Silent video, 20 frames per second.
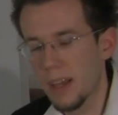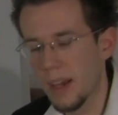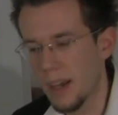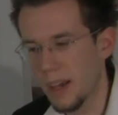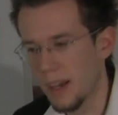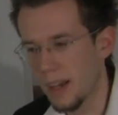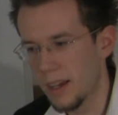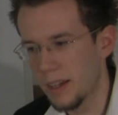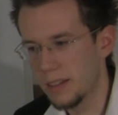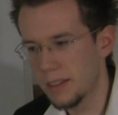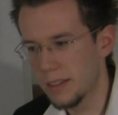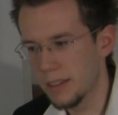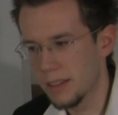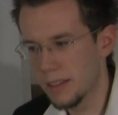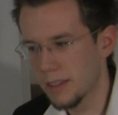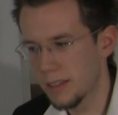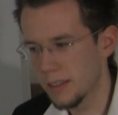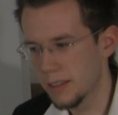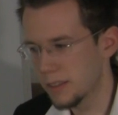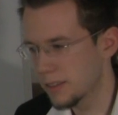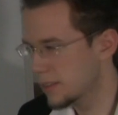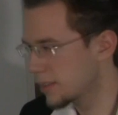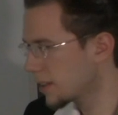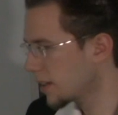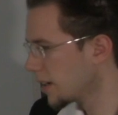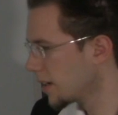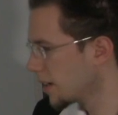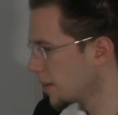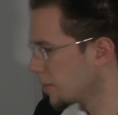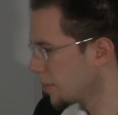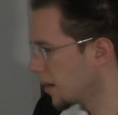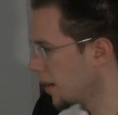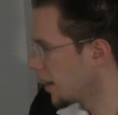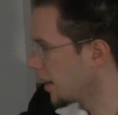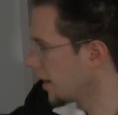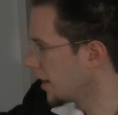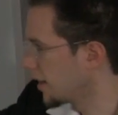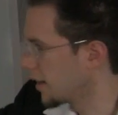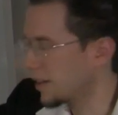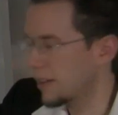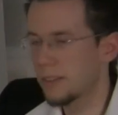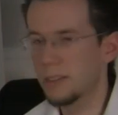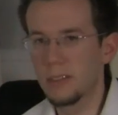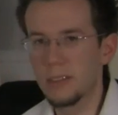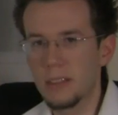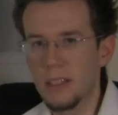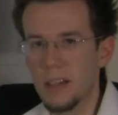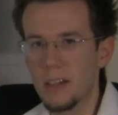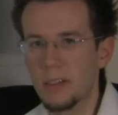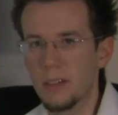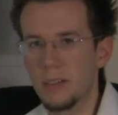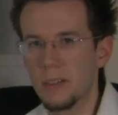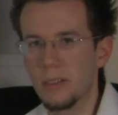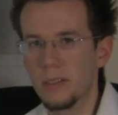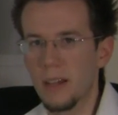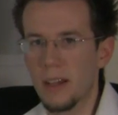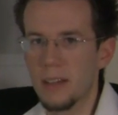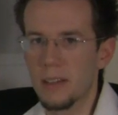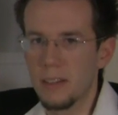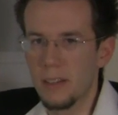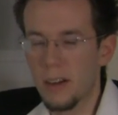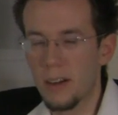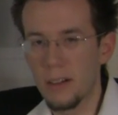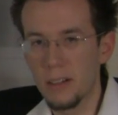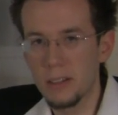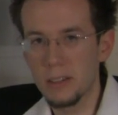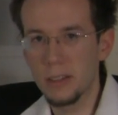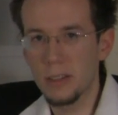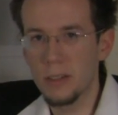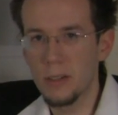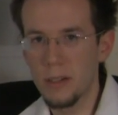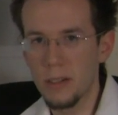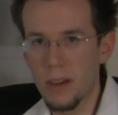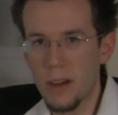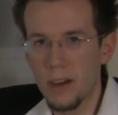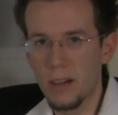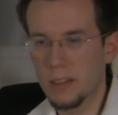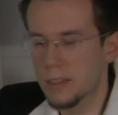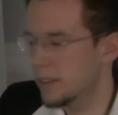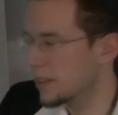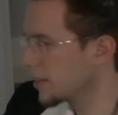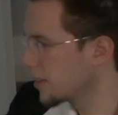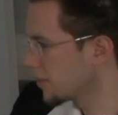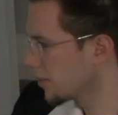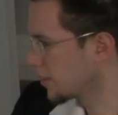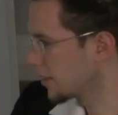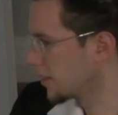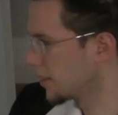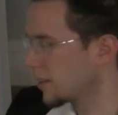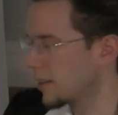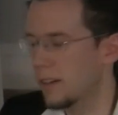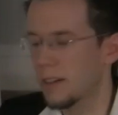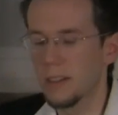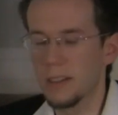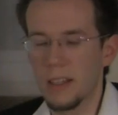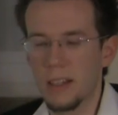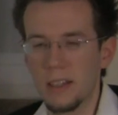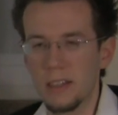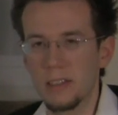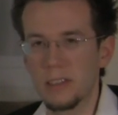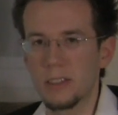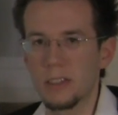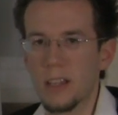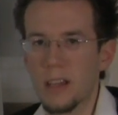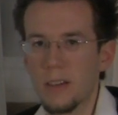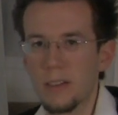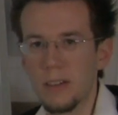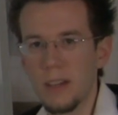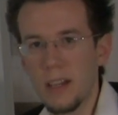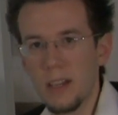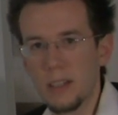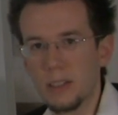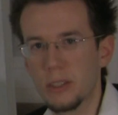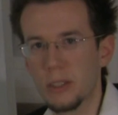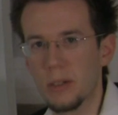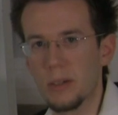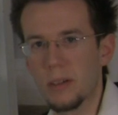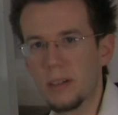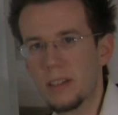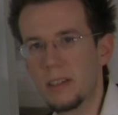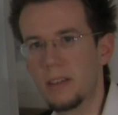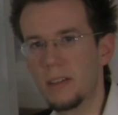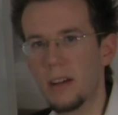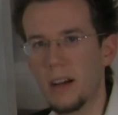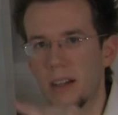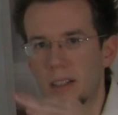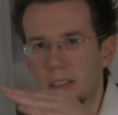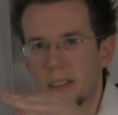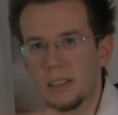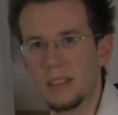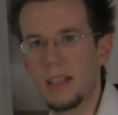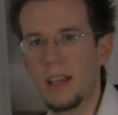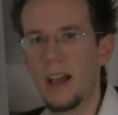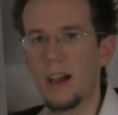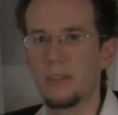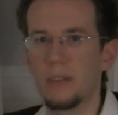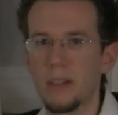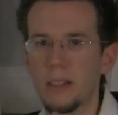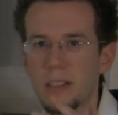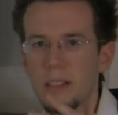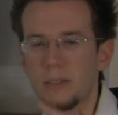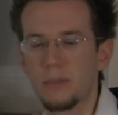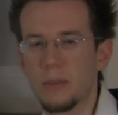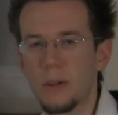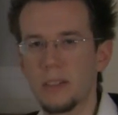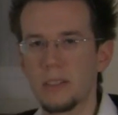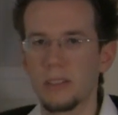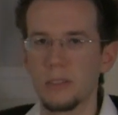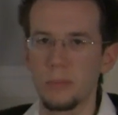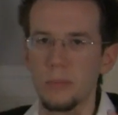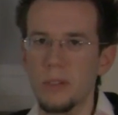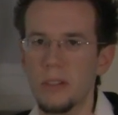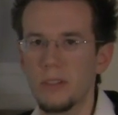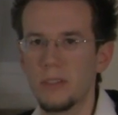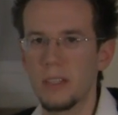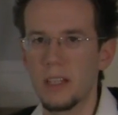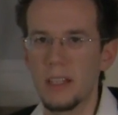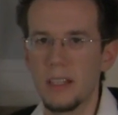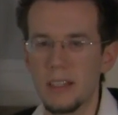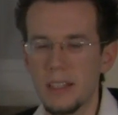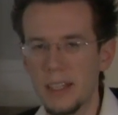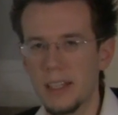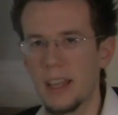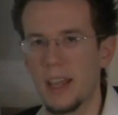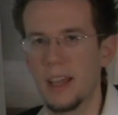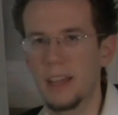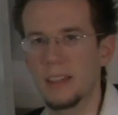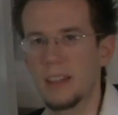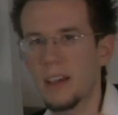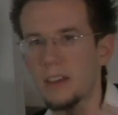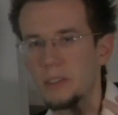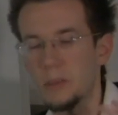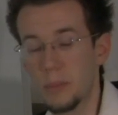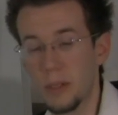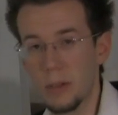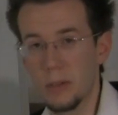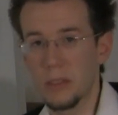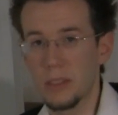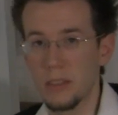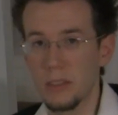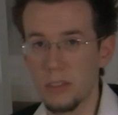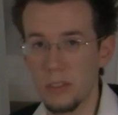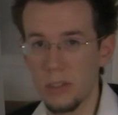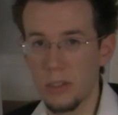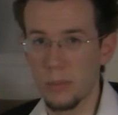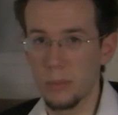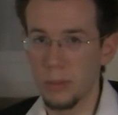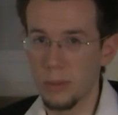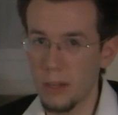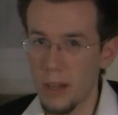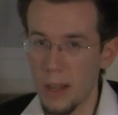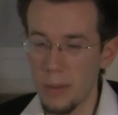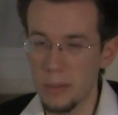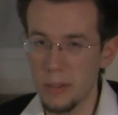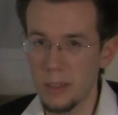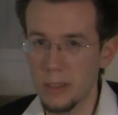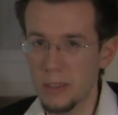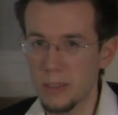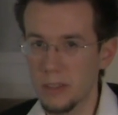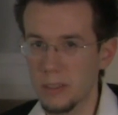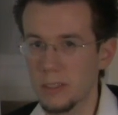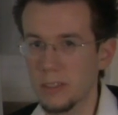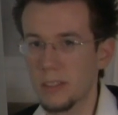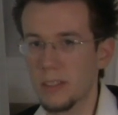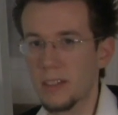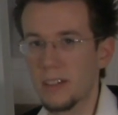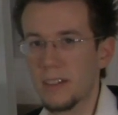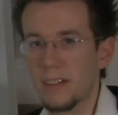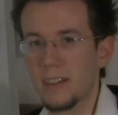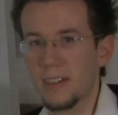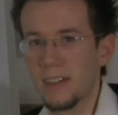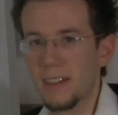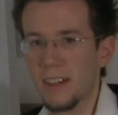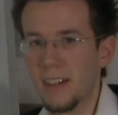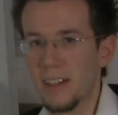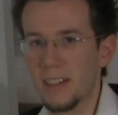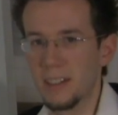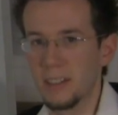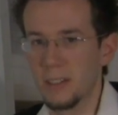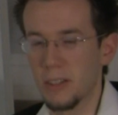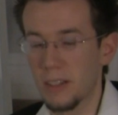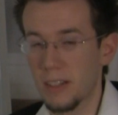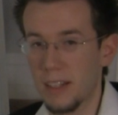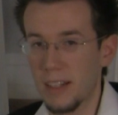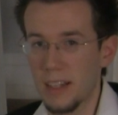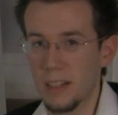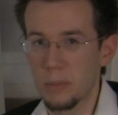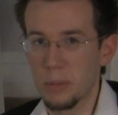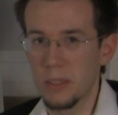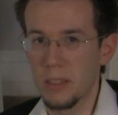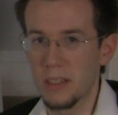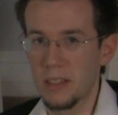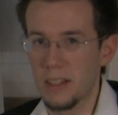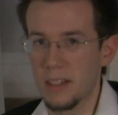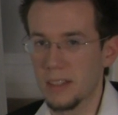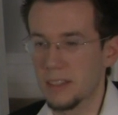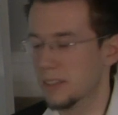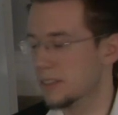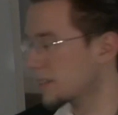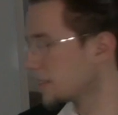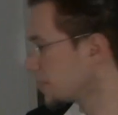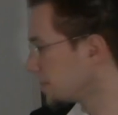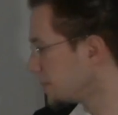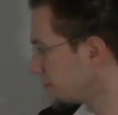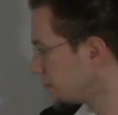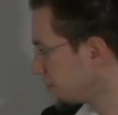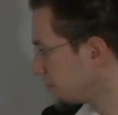and is my tenor and the alto an octave, and all that other stuff. So you constantly have all these voices moving, and they have to be within certain parameters, and so it can get pretty nuts.